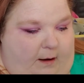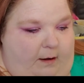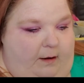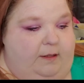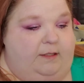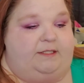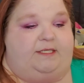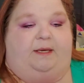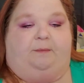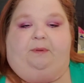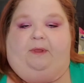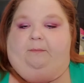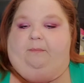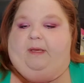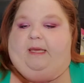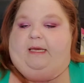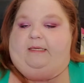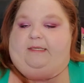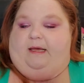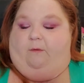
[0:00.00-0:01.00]
simply
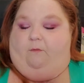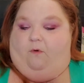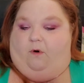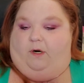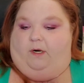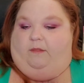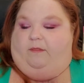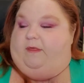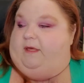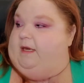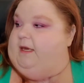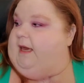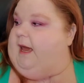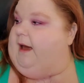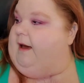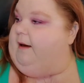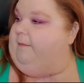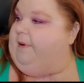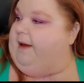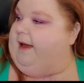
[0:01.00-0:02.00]
because I wanted the
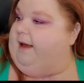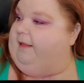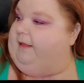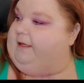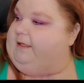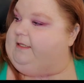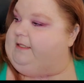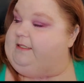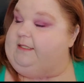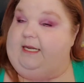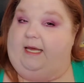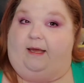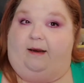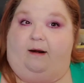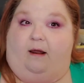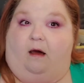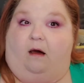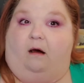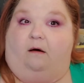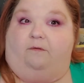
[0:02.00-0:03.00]
palette to stand
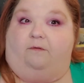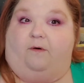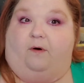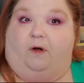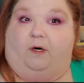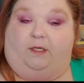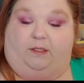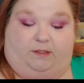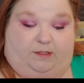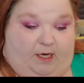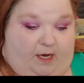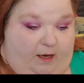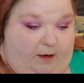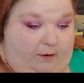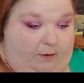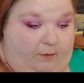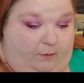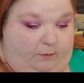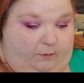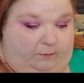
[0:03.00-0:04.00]
off on its
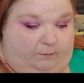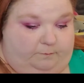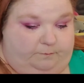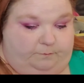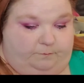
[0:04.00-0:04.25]
own.